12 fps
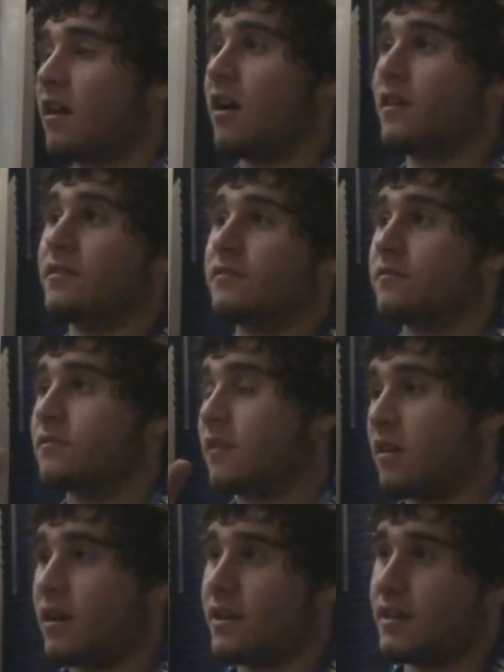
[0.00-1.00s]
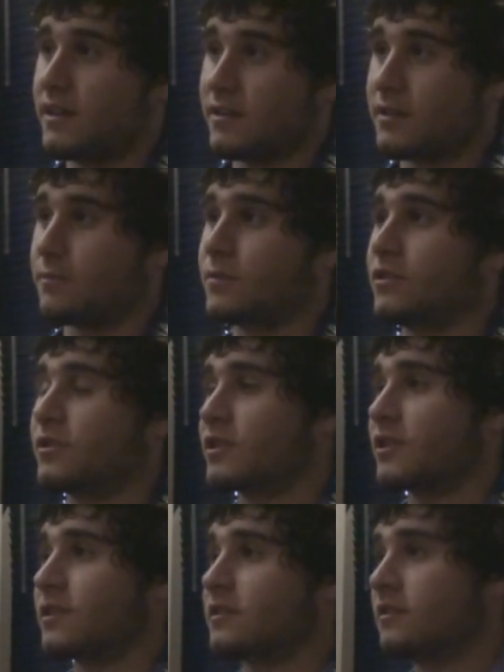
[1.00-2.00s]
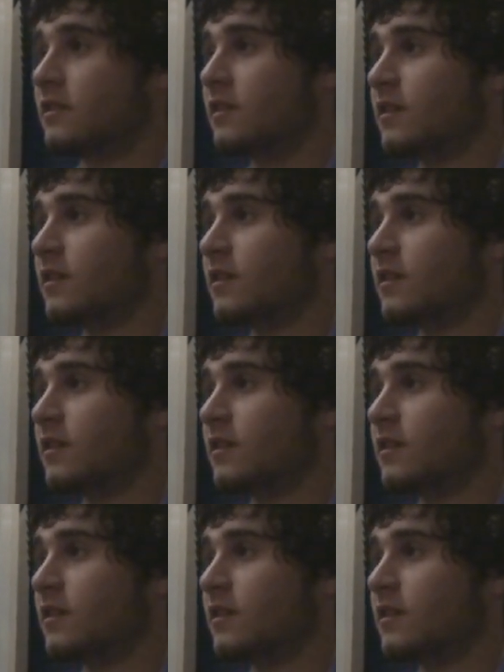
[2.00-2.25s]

on a computer screen.